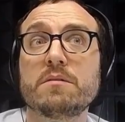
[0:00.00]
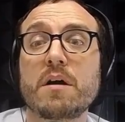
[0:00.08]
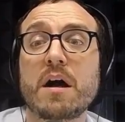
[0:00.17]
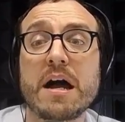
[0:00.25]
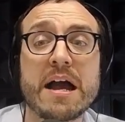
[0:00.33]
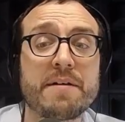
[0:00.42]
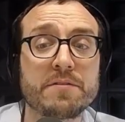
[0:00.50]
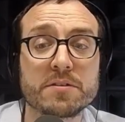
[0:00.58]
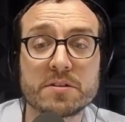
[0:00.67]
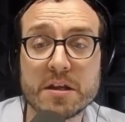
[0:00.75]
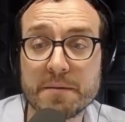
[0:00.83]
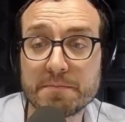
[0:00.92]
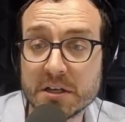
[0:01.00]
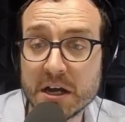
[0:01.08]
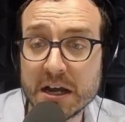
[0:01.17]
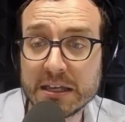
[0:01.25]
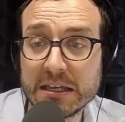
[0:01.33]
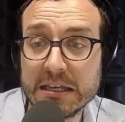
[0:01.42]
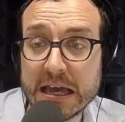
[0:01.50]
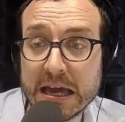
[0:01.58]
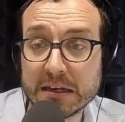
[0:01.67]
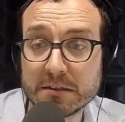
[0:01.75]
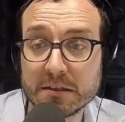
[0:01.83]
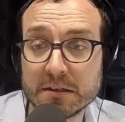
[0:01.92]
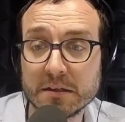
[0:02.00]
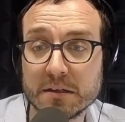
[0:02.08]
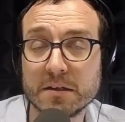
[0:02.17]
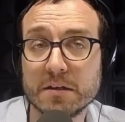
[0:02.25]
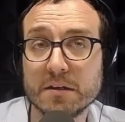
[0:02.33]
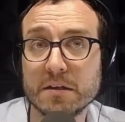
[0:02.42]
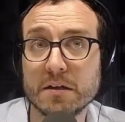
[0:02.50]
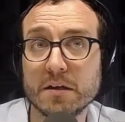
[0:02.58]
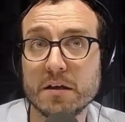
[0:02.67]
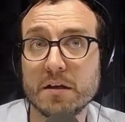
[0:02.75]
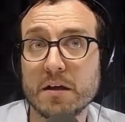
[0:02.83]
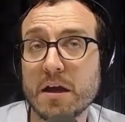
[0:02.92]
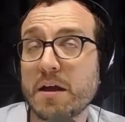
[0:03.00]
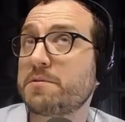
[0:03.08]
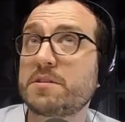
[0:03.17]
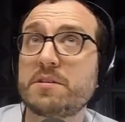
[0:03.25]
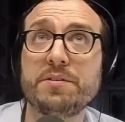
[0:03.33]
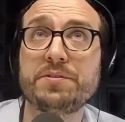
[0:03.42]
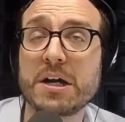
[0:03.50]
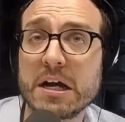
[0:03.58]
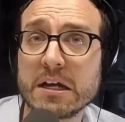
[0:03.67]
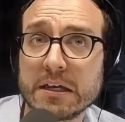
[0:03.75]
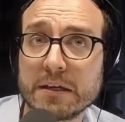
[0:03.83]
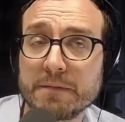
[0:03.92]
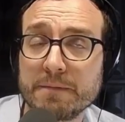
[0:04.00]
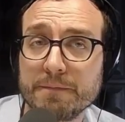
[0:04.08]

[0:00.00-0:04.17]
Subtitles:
I haven't stopped talking yet. I'm still talking.